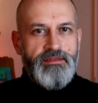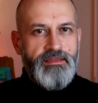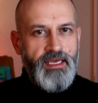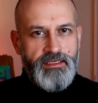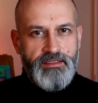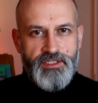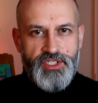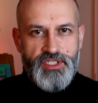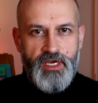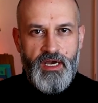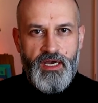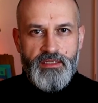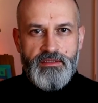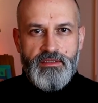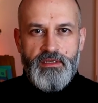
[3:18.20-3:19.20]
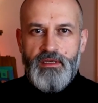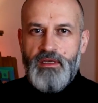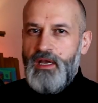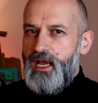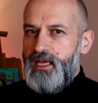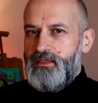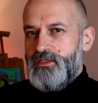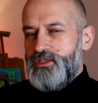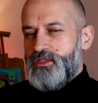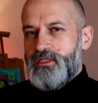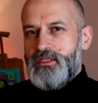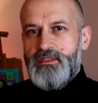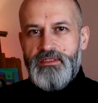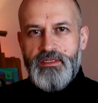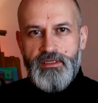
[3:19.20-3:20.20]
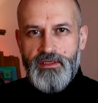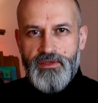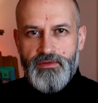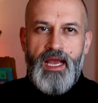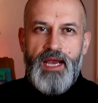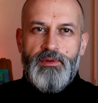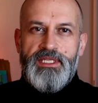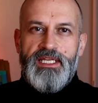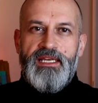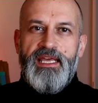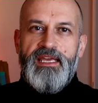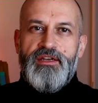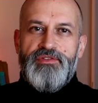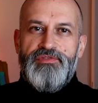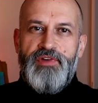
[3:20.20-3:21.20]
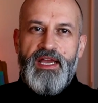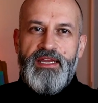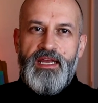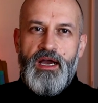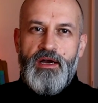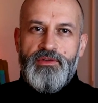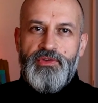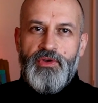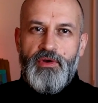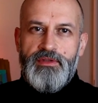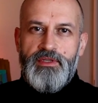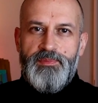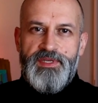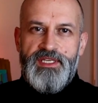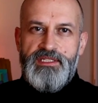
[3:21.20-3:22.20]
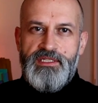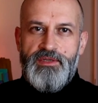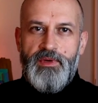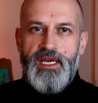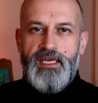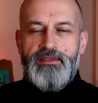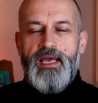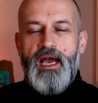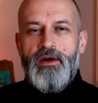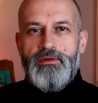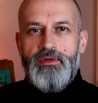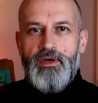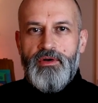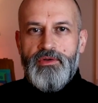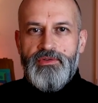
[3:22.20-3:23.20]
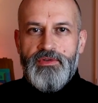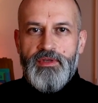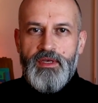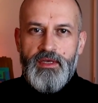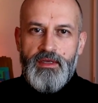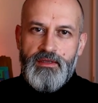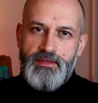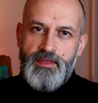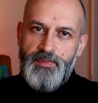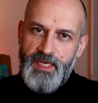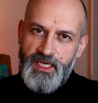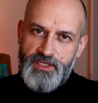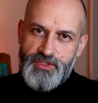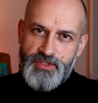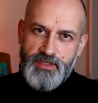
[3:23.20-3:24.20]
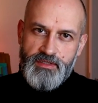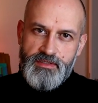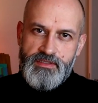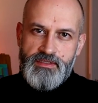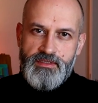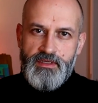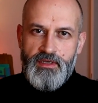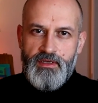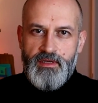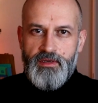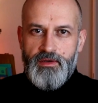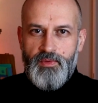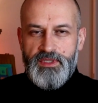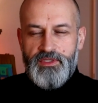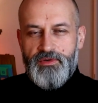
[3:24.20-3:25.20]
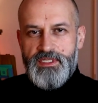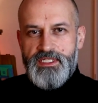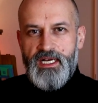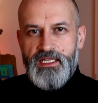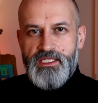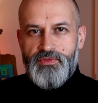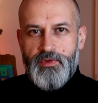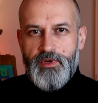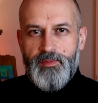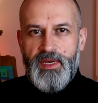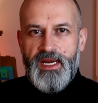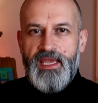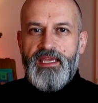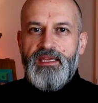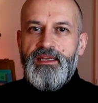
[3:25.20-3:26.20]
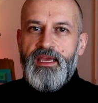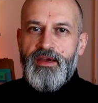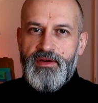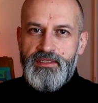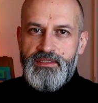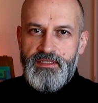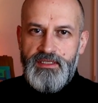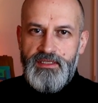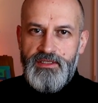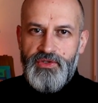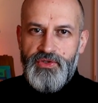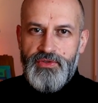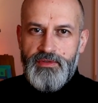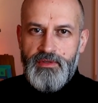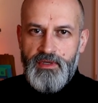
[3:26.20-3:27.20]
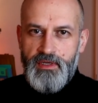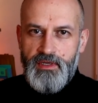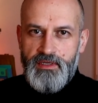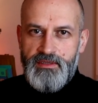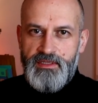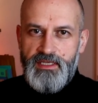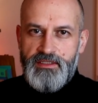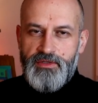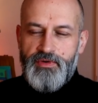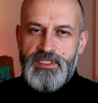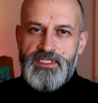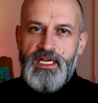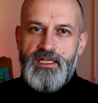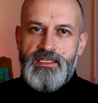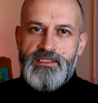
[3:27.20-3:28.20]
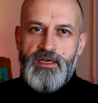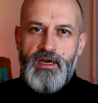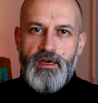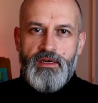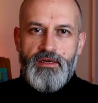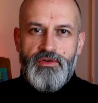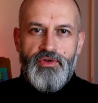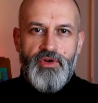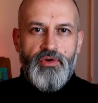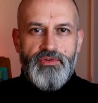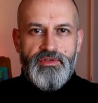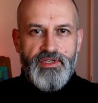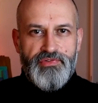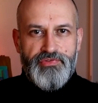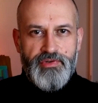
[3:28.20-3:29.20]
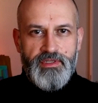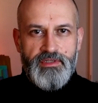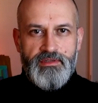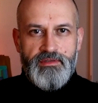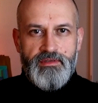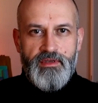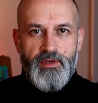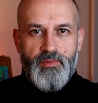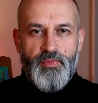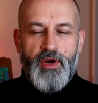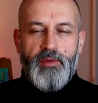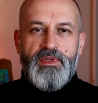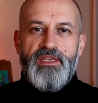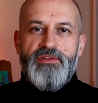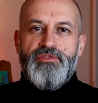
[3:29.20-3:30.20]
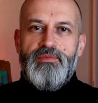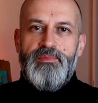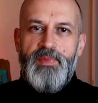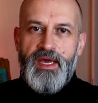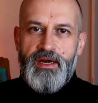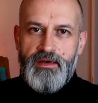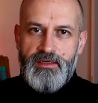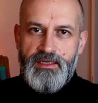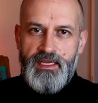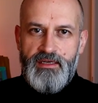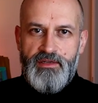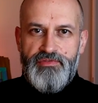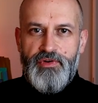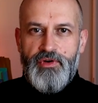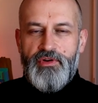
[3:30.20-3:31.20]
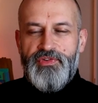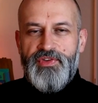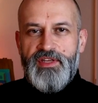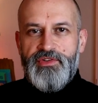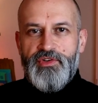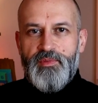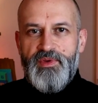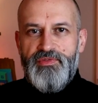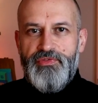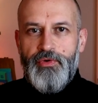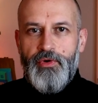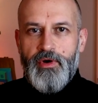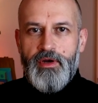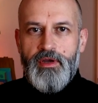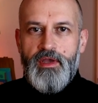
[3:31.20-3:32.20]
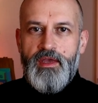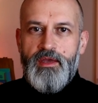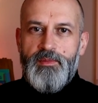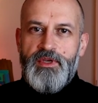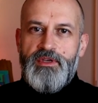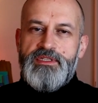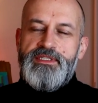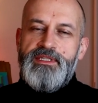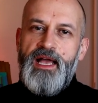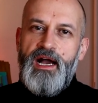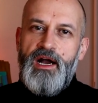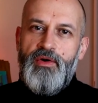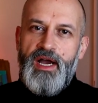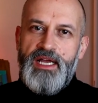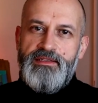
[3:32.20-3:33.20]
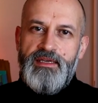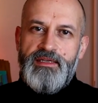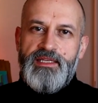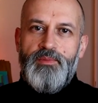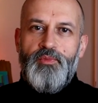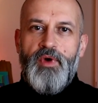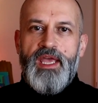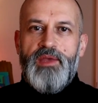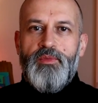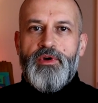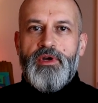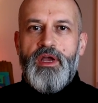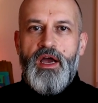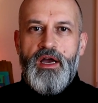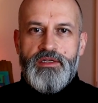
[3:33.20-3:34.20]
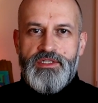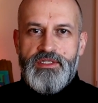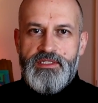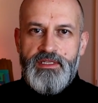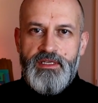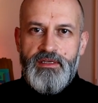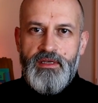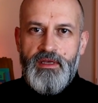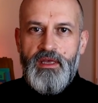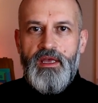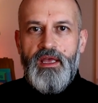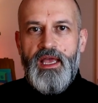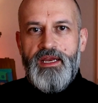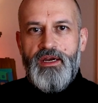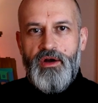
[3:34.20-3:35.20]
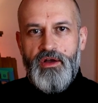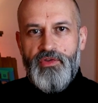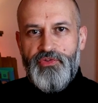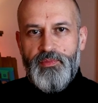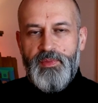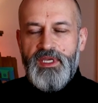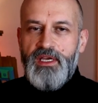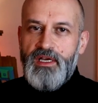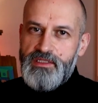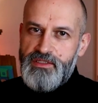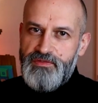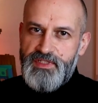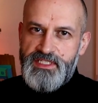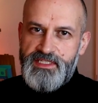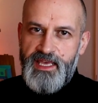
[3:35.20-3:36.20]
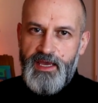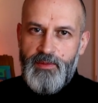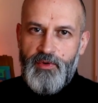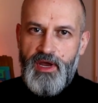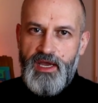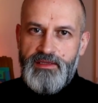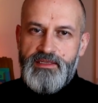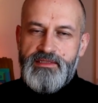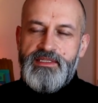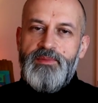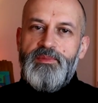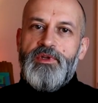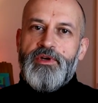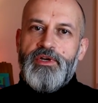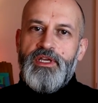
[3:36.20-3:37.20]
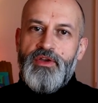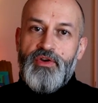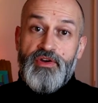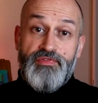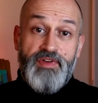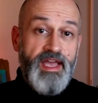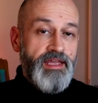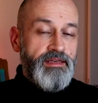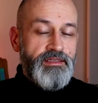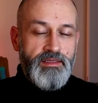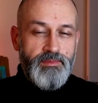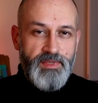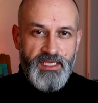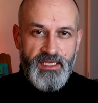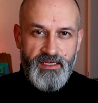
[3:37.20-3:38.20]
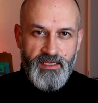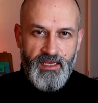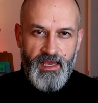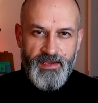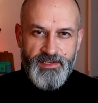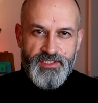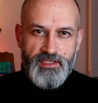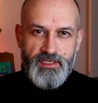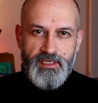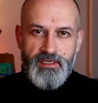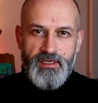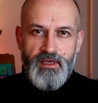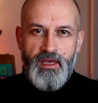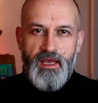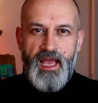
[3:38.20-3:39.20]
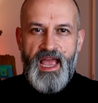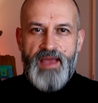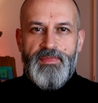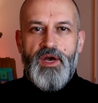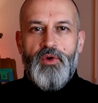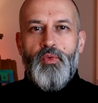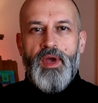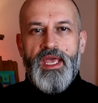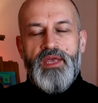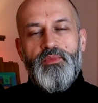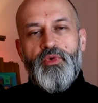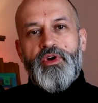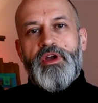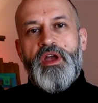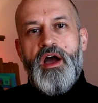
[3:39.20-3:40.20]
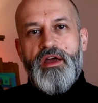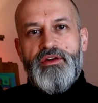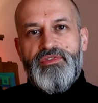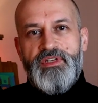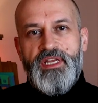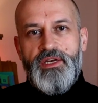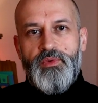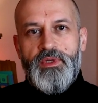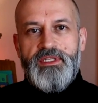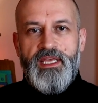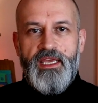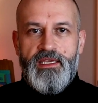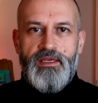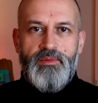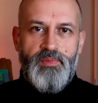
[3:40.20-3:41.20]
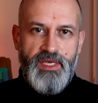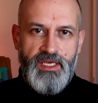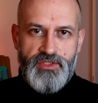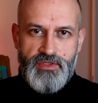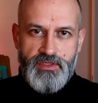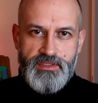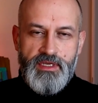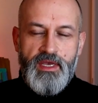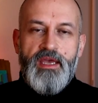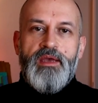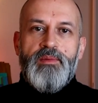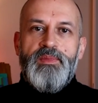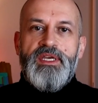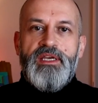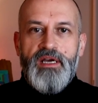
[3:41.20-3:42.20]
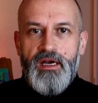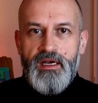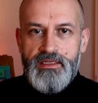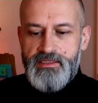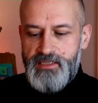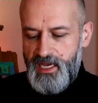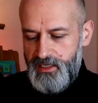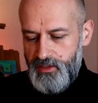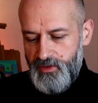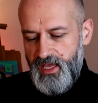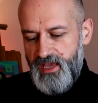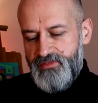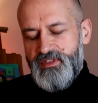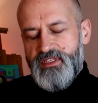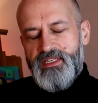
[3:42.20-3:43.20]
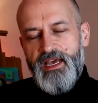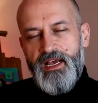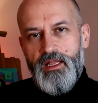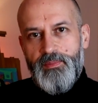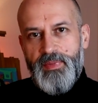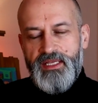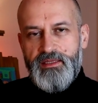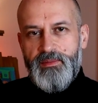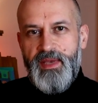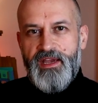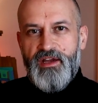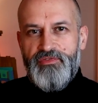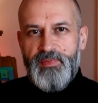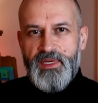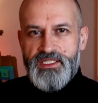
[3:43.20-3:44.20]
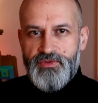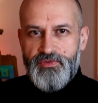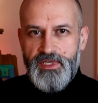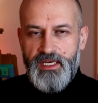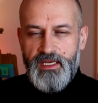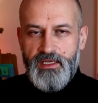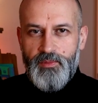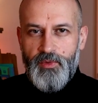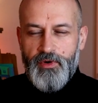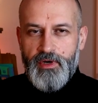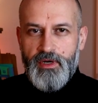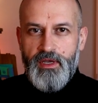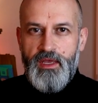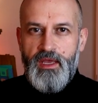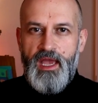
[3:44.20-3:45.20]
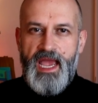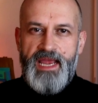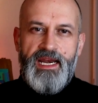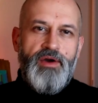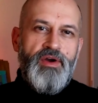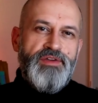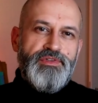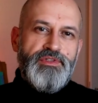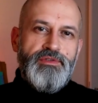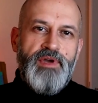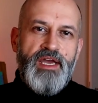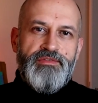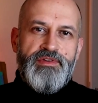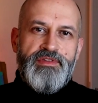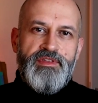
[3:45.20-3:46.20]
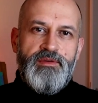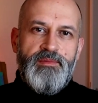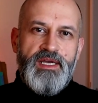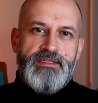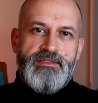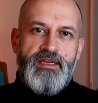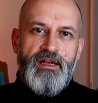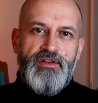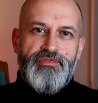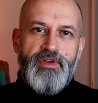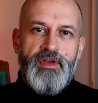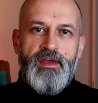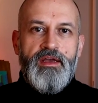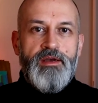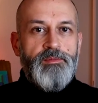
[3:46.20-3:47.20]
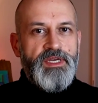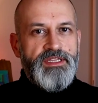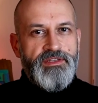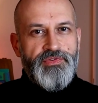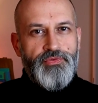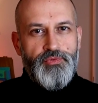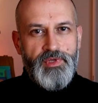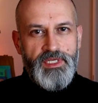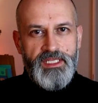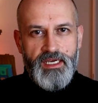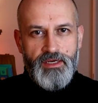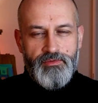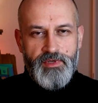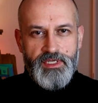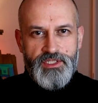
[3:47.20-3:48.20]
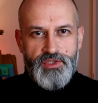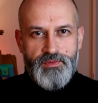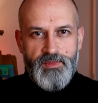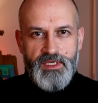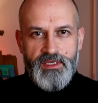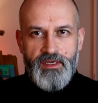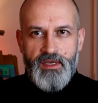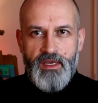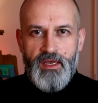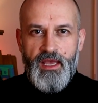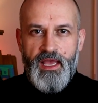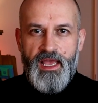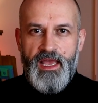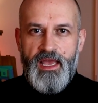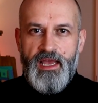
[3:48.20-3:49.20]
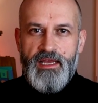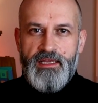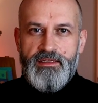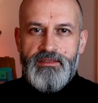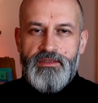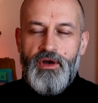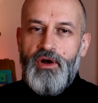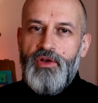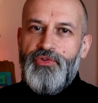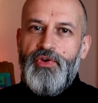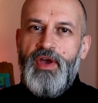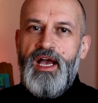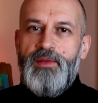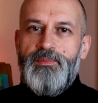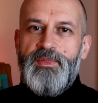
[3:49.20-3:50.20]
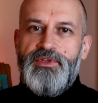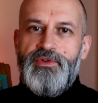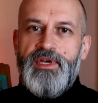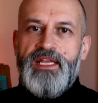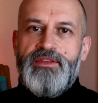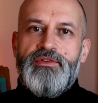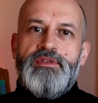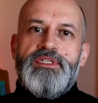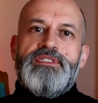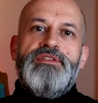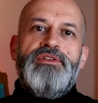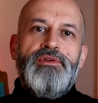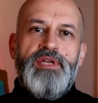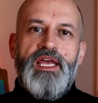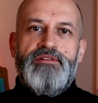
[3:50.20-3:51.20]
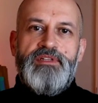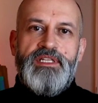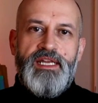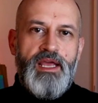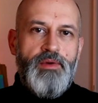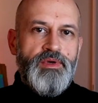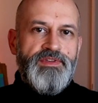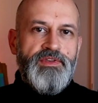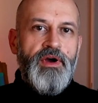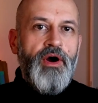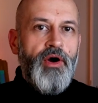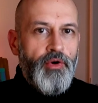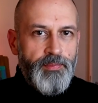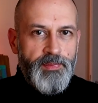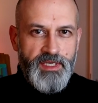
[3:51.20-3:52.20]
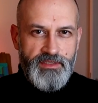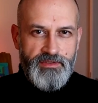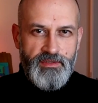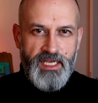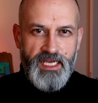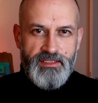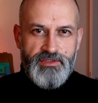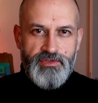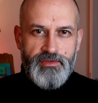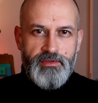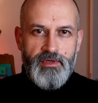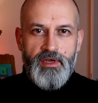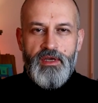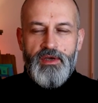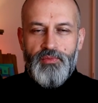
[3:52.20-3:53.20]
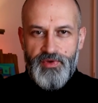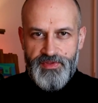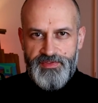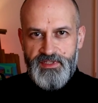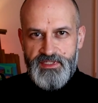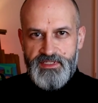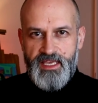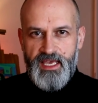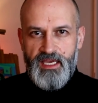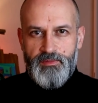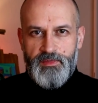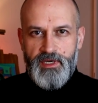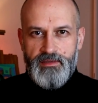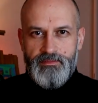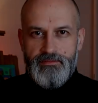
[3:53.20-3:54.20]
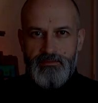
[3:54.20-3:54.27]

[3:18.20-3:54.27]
take the shot and then just continue. I will then later find out on the PC when I download the pictures what the results were, but I can guarantee you that the results are no different, probably even better than the photos I took before, because now I take them way more consciously, and also because of this camera and the steep learning curve I had in the beginning actually, I'm now way more confident when taking pictures, because I don't have this help at the back of my screen anymore. I now have to do everything myself, but this really enriched me and also helped me to get to this new level that I was hoping to get to with this camera.